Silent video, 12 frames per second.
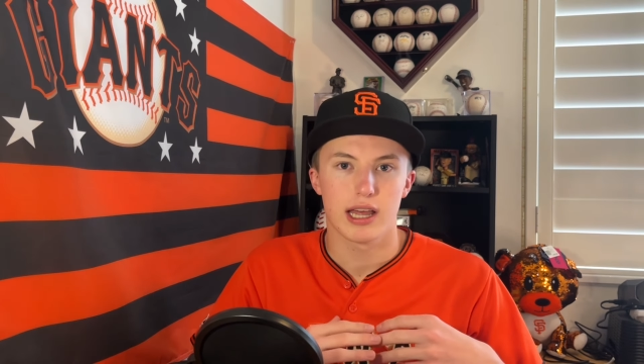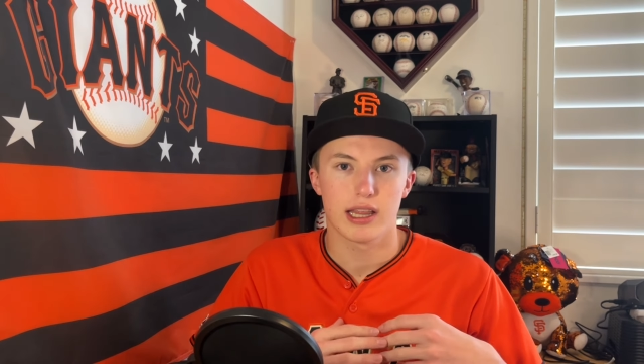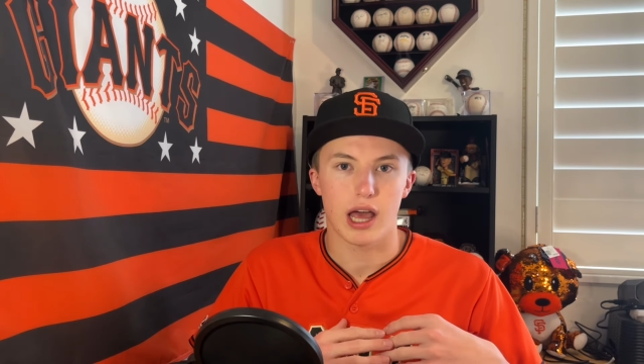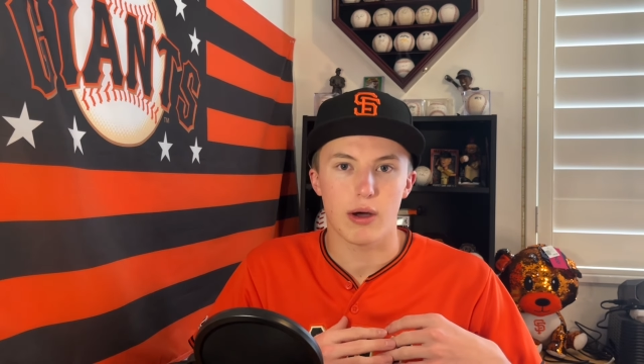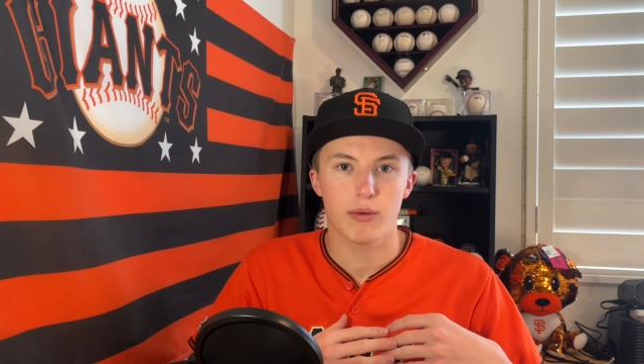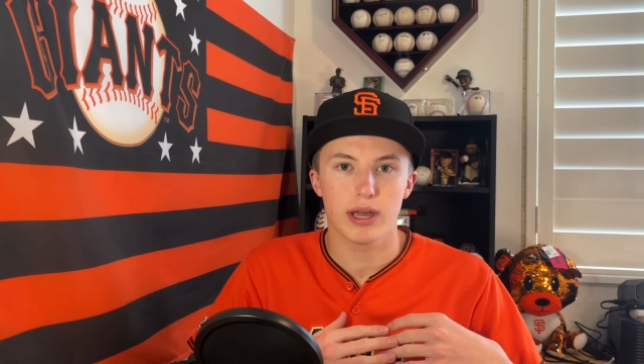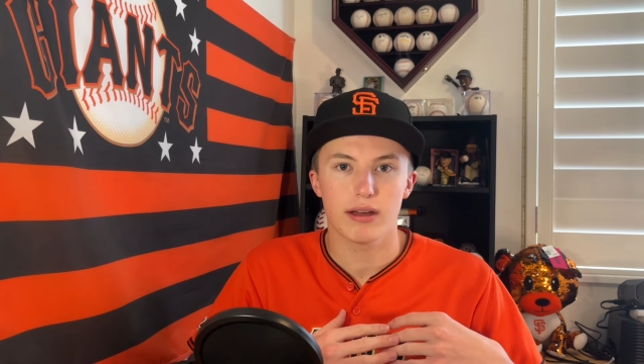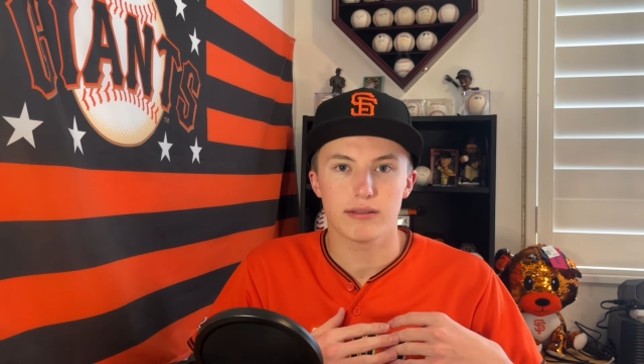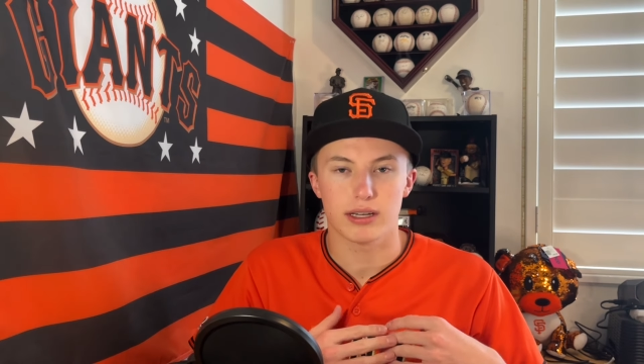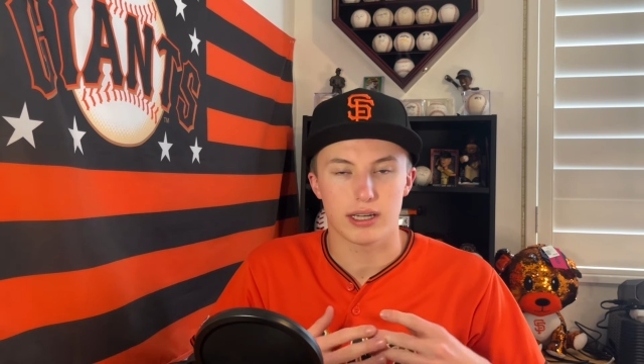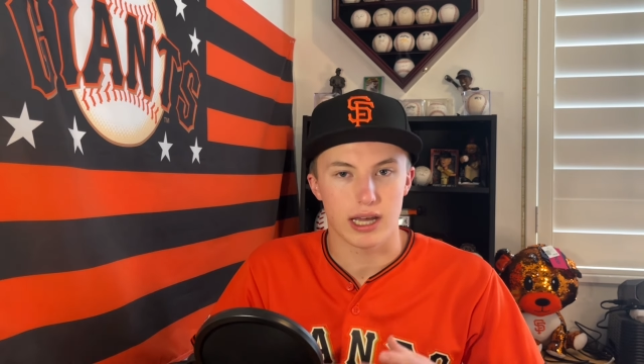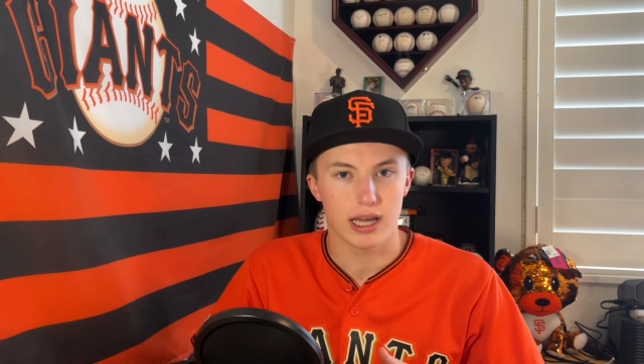that we have
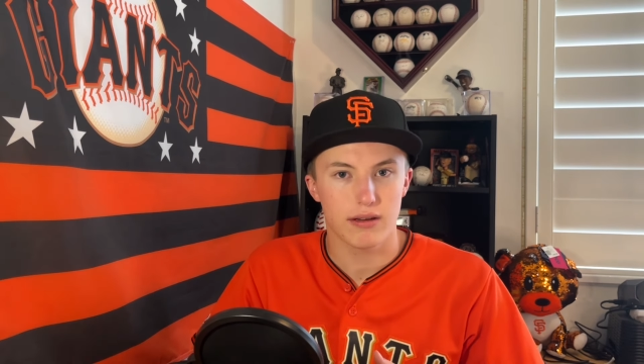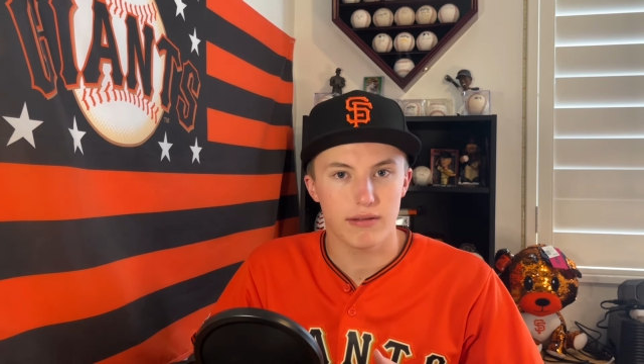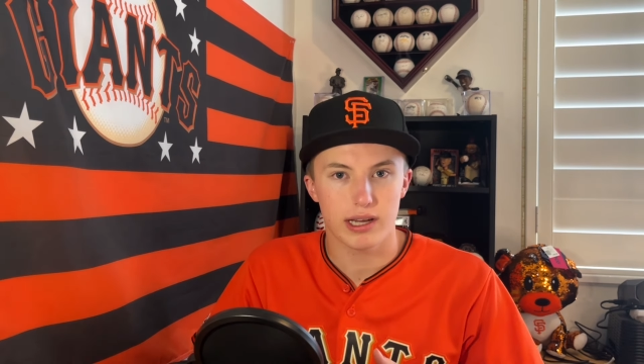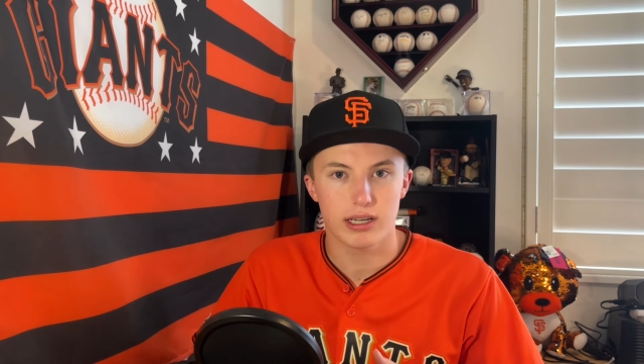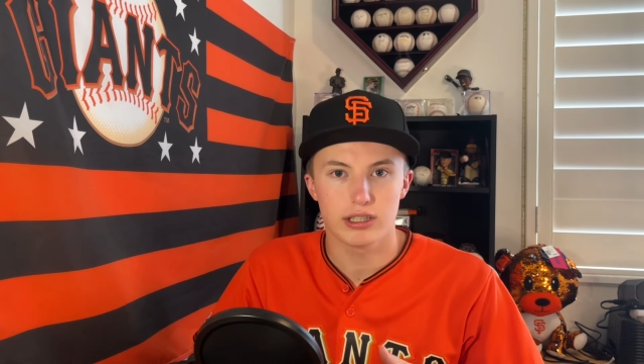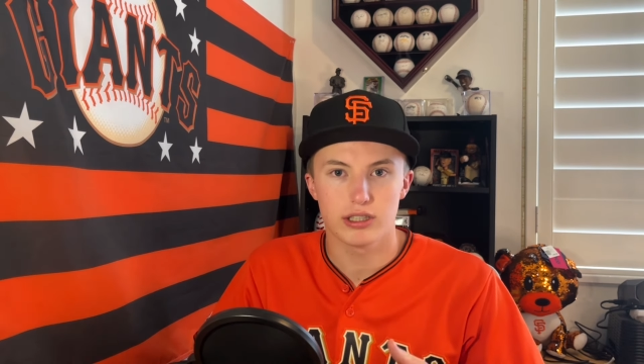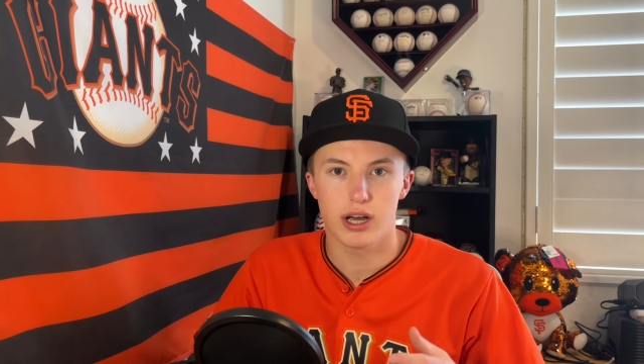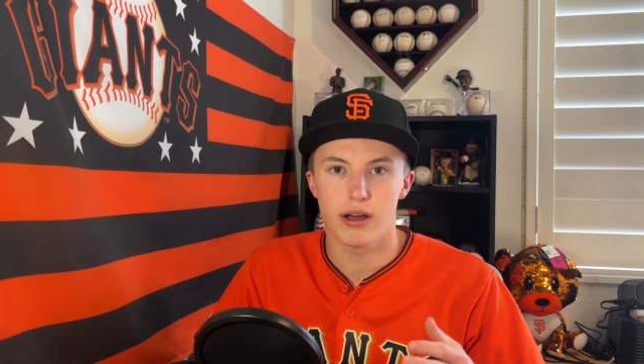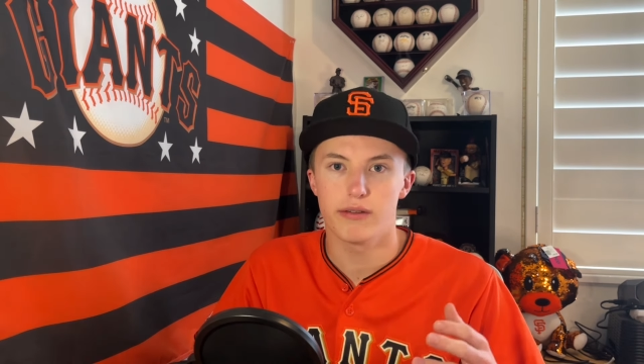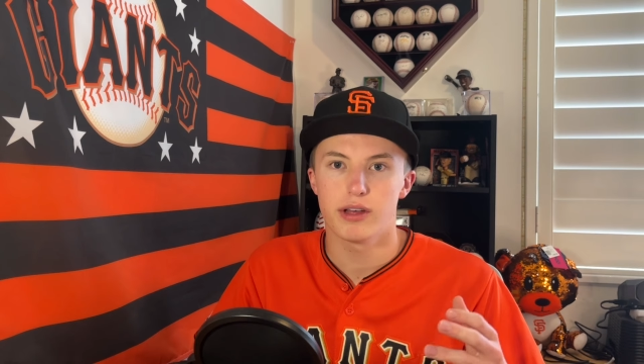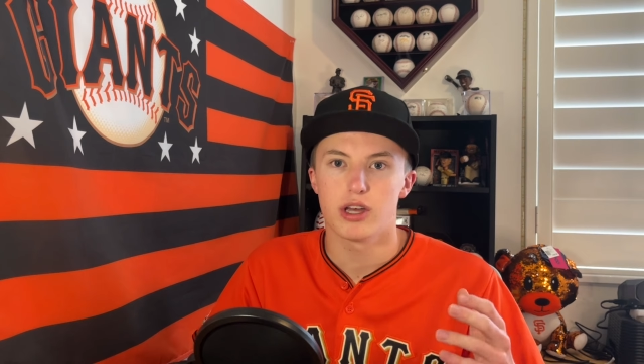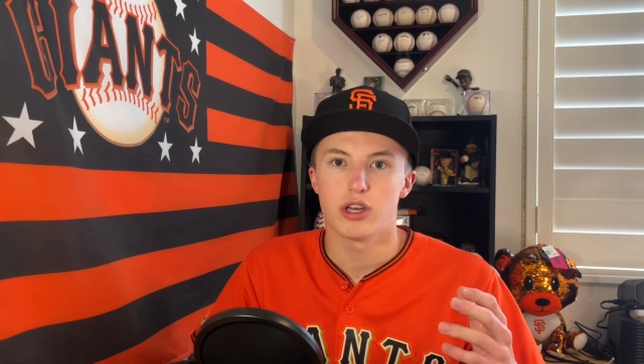to take advantage of.